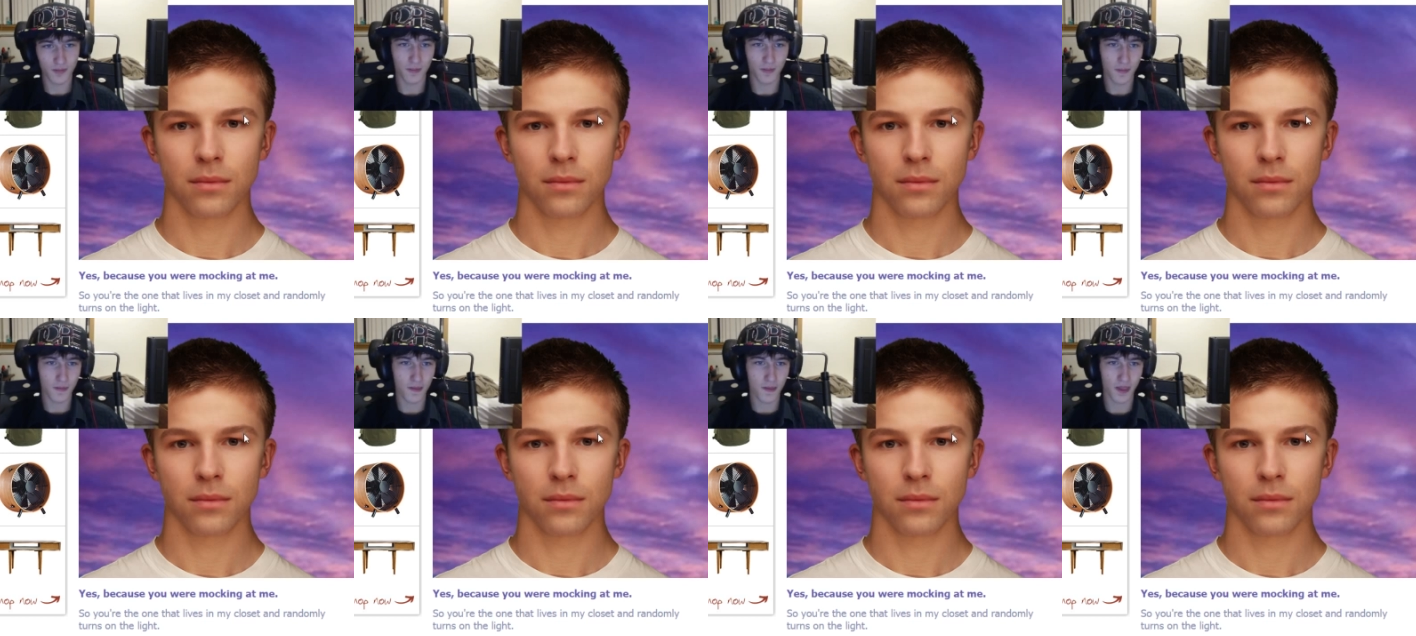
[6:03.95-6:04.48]

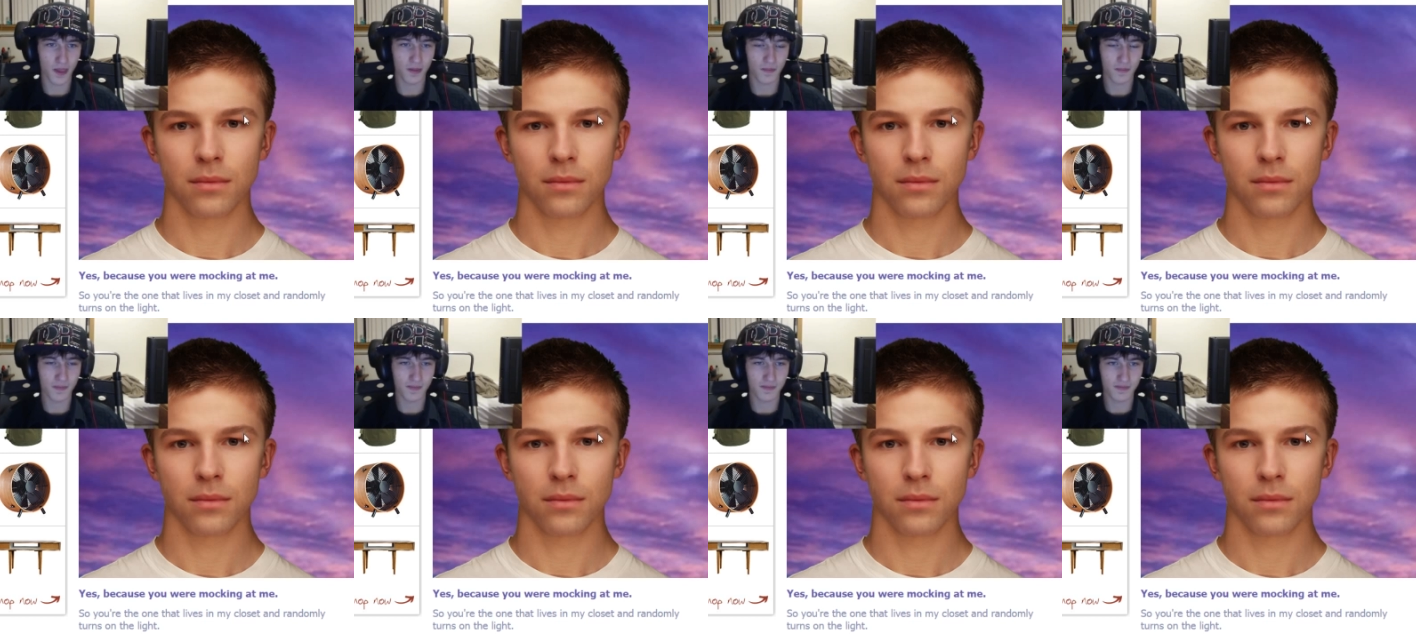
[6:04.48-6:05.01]

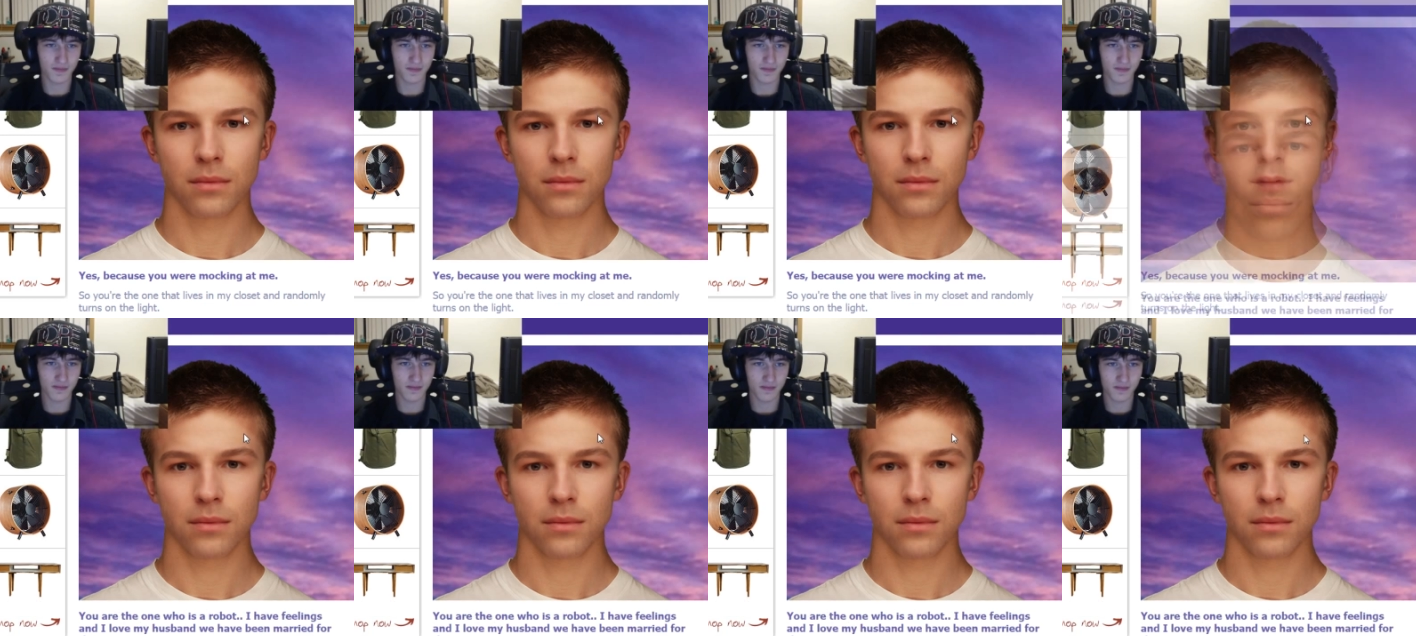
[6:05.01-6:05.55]

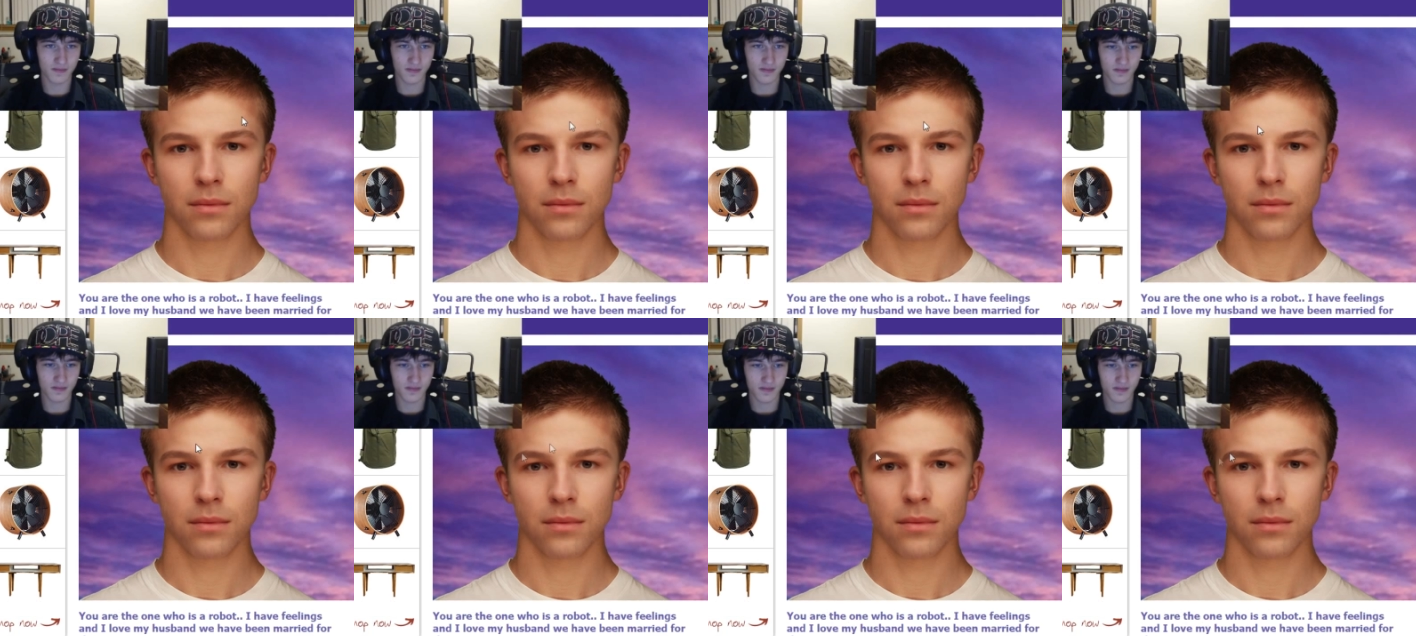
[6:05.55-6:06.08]

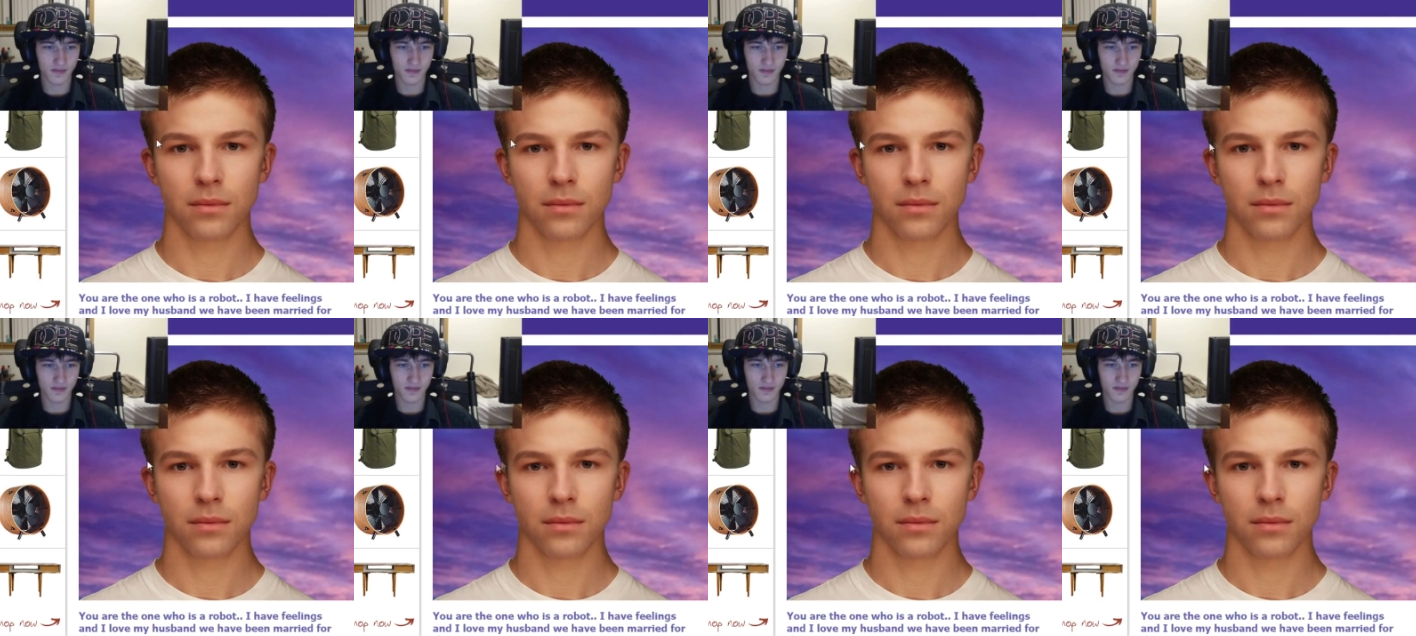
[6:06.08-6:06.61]

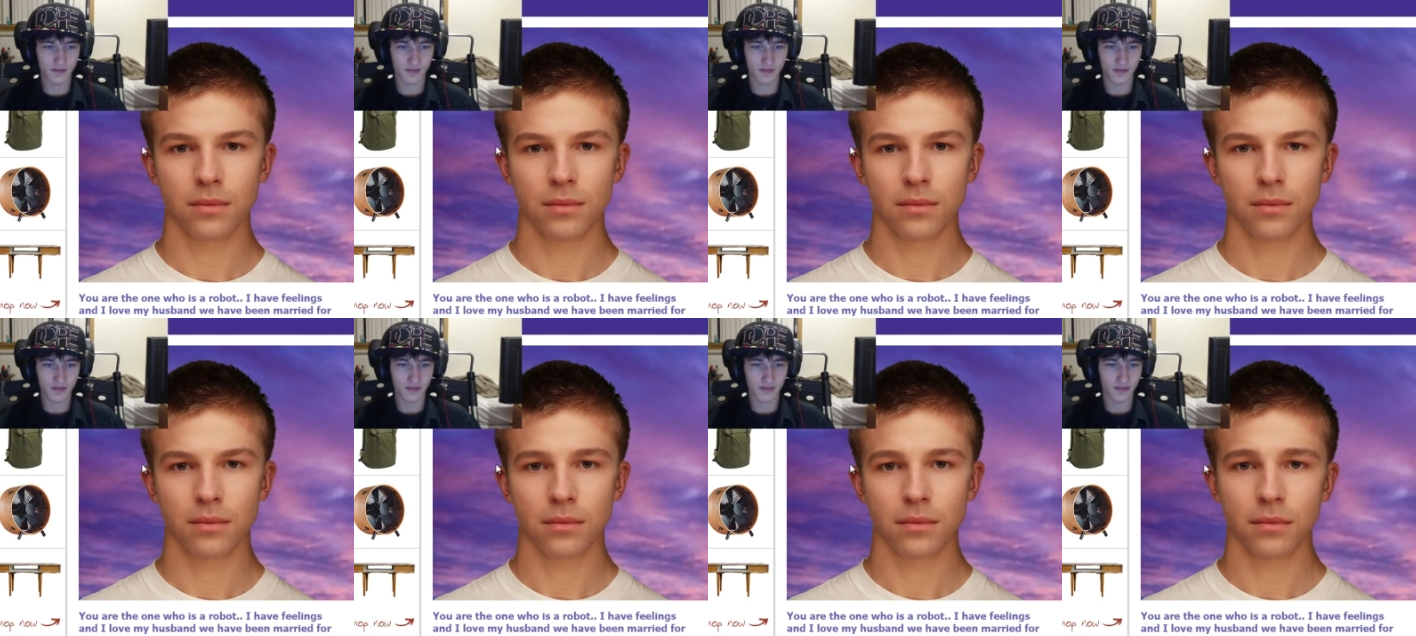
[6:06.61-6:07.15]

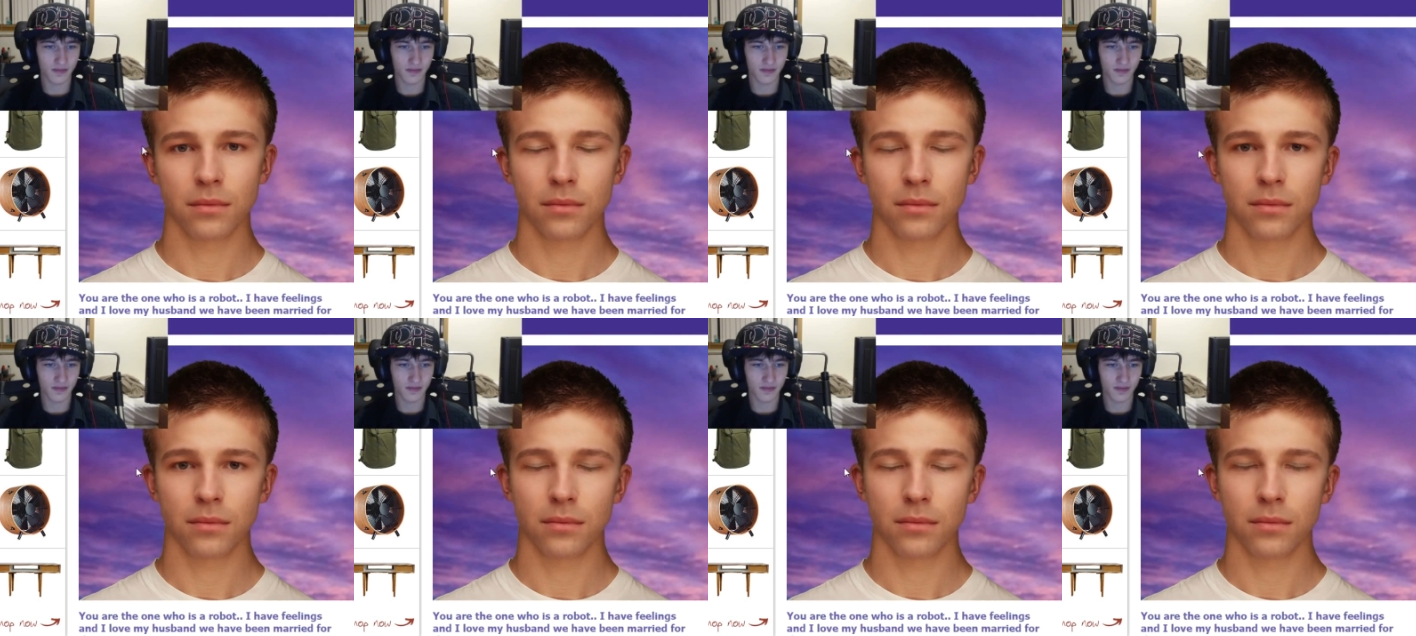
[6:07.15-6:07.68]

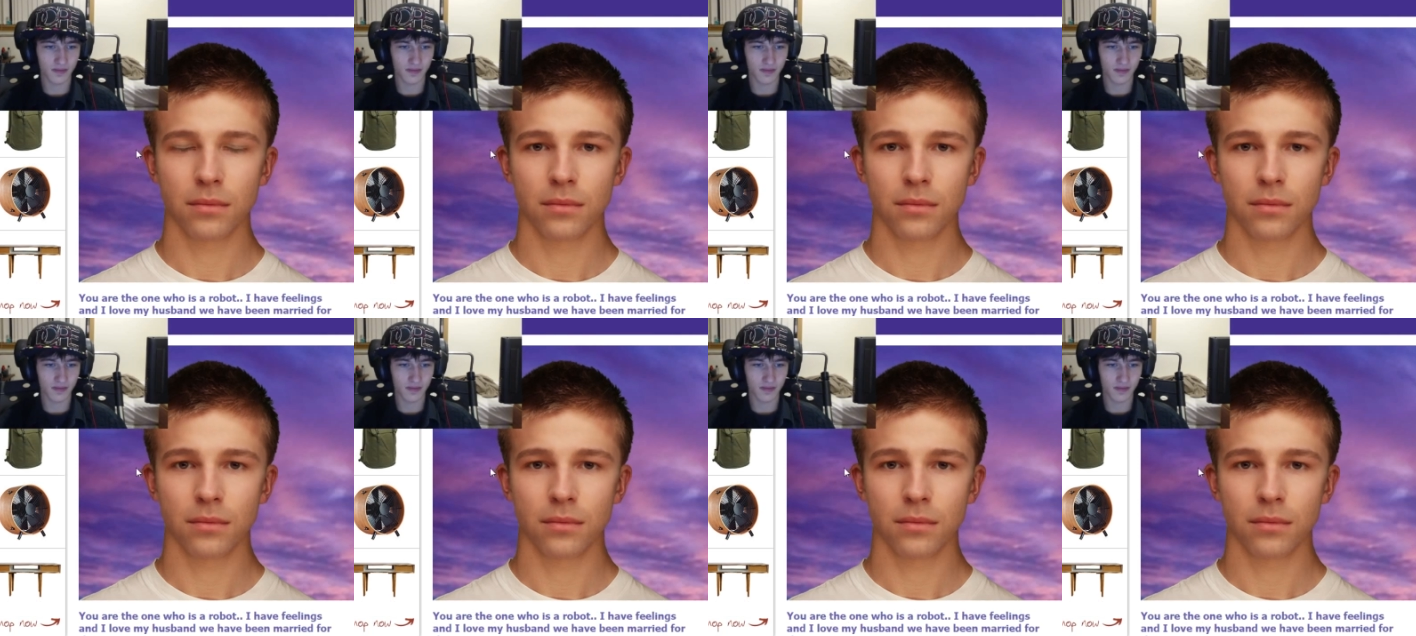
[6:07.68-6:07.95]
Nothing is said.